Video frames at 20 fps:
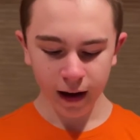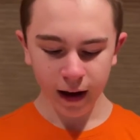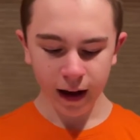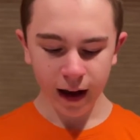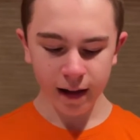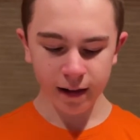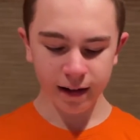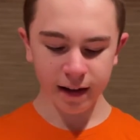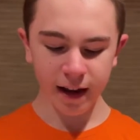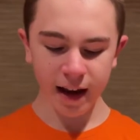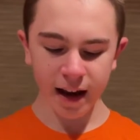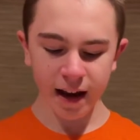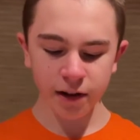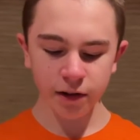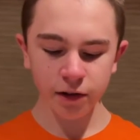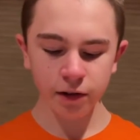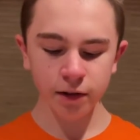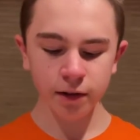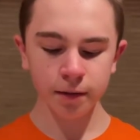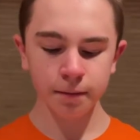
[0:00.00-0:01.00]
And the
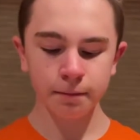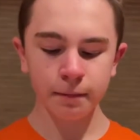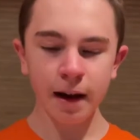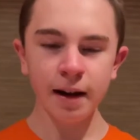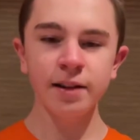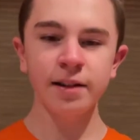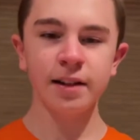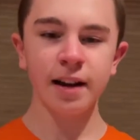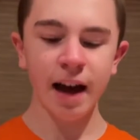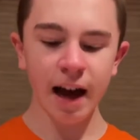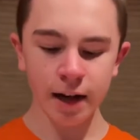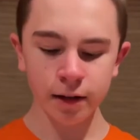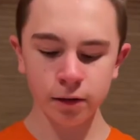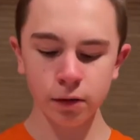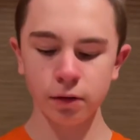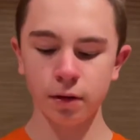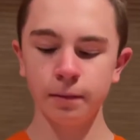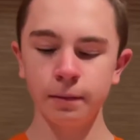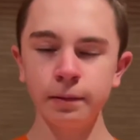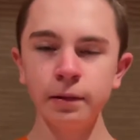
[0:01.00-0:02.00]
Angels, Mets,
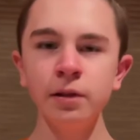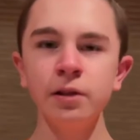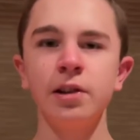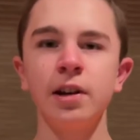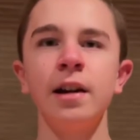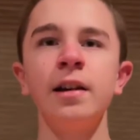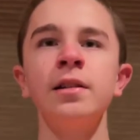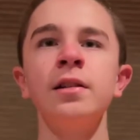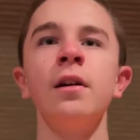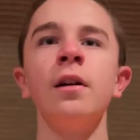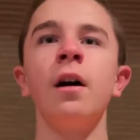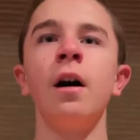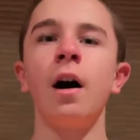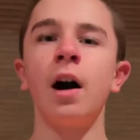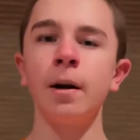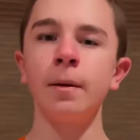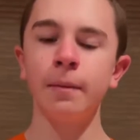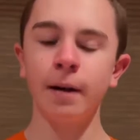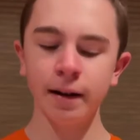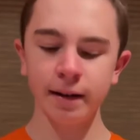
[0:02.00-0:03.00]
Astros, and Blue Jays
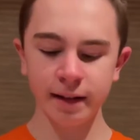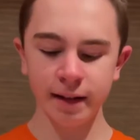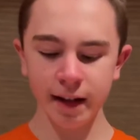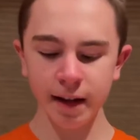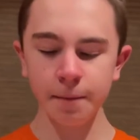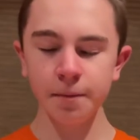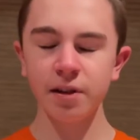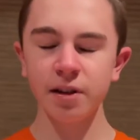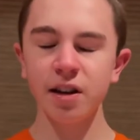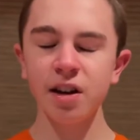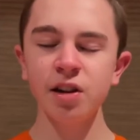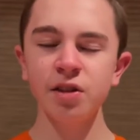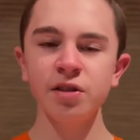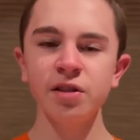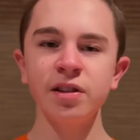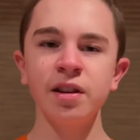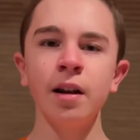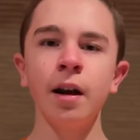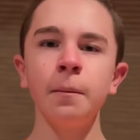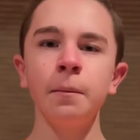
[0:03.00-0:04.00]
are among teams
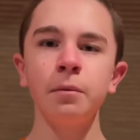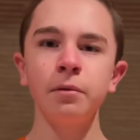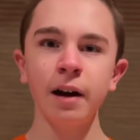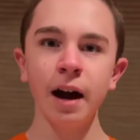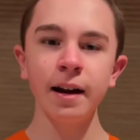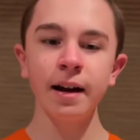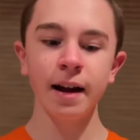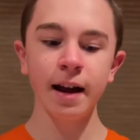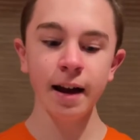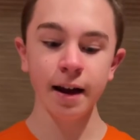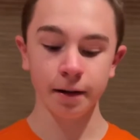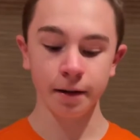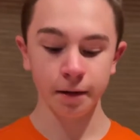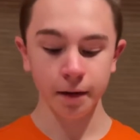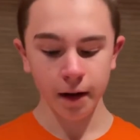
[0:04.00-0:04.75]
interested on Brad Hand.